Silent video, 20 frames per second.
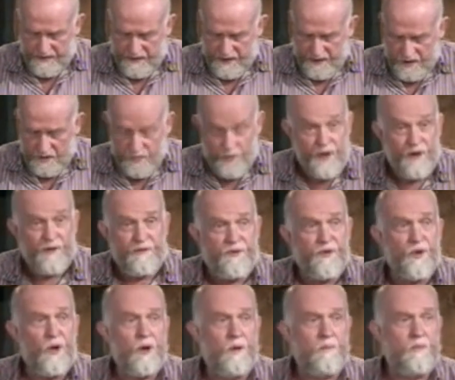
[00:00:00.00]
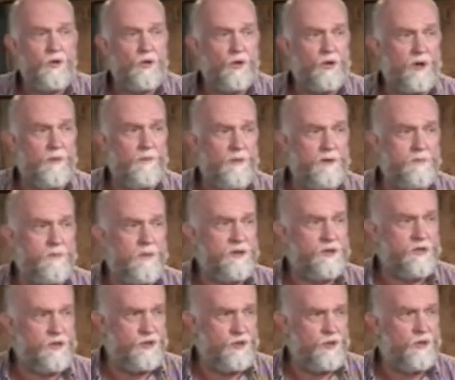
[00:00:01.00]
reaffirm your commitment
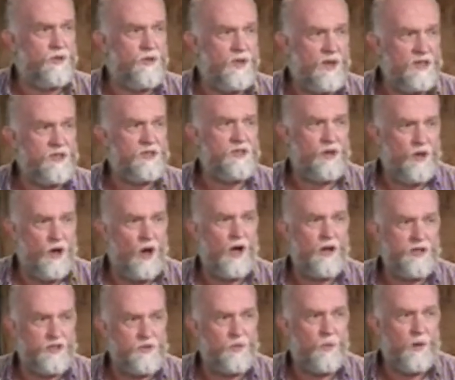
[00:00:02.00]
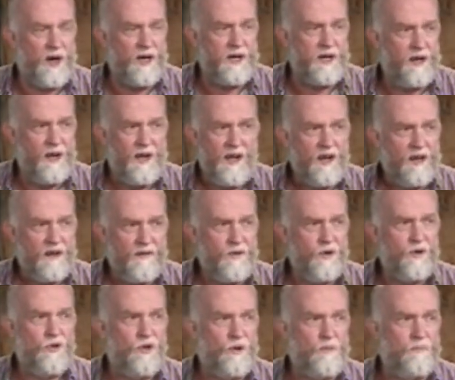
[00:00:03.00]
to do things God's way. If you
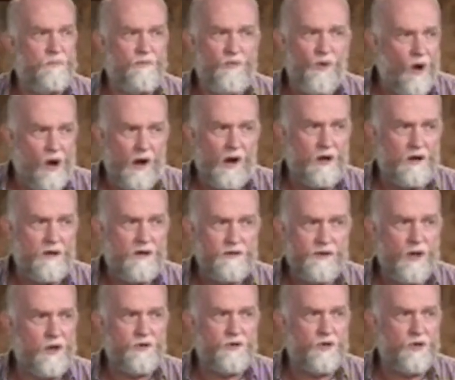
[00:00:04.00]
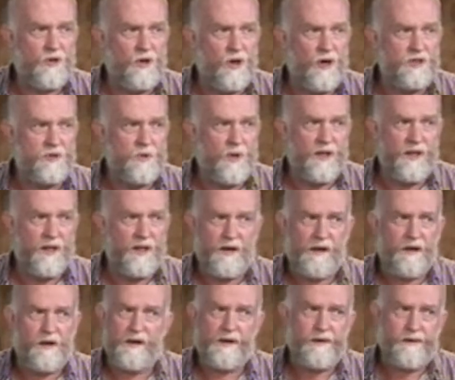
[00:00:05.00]
do it wrong, don't do it God's way, then
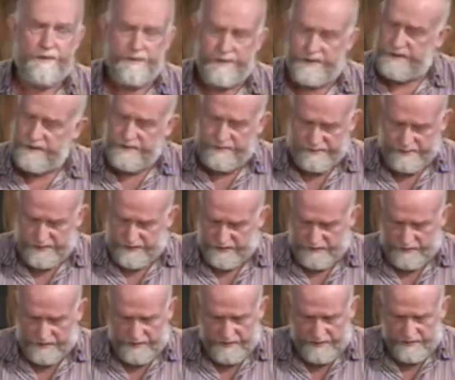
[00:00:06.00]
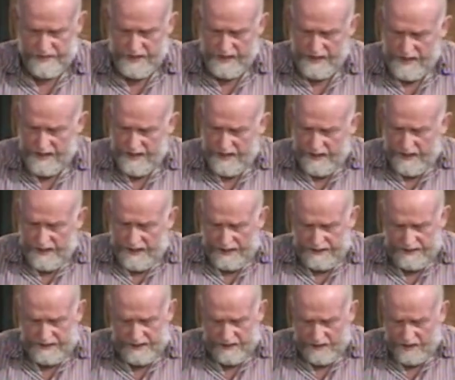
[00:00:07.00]
you're on your own. And
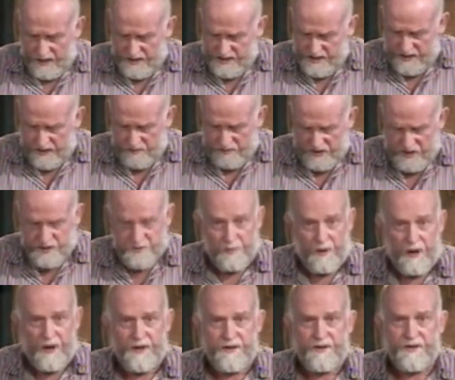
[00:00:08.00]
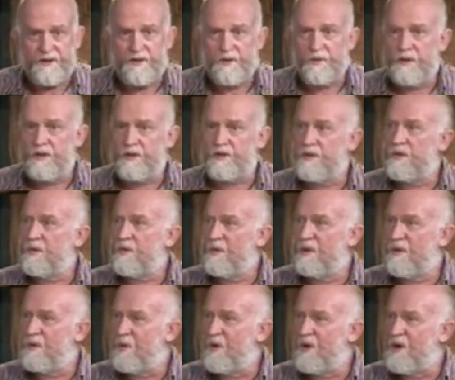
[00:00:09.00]
then lastly, respond with
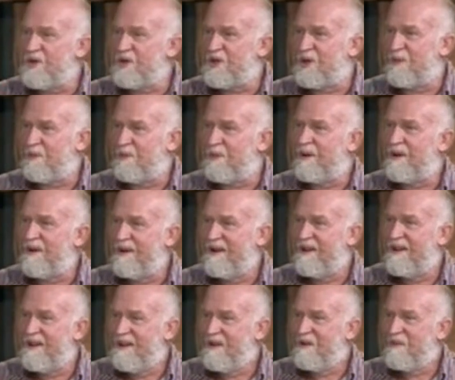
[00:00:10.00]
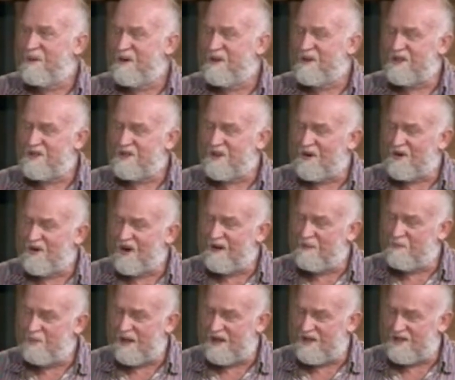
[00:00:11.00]
worship. That's a great
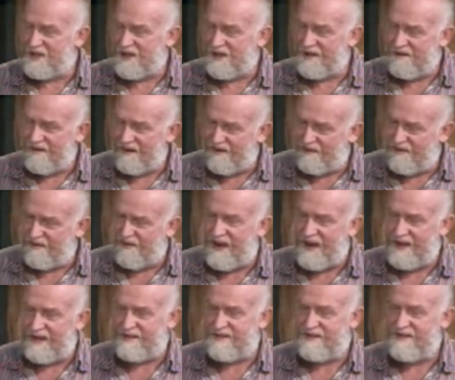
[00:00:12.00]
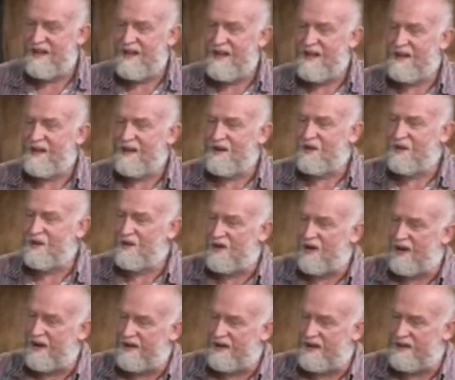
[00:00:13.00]
picture of faith in who
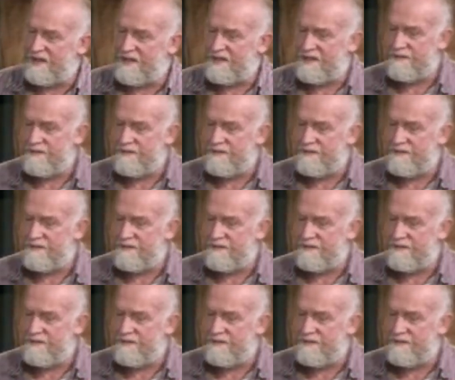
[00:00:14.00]
God is.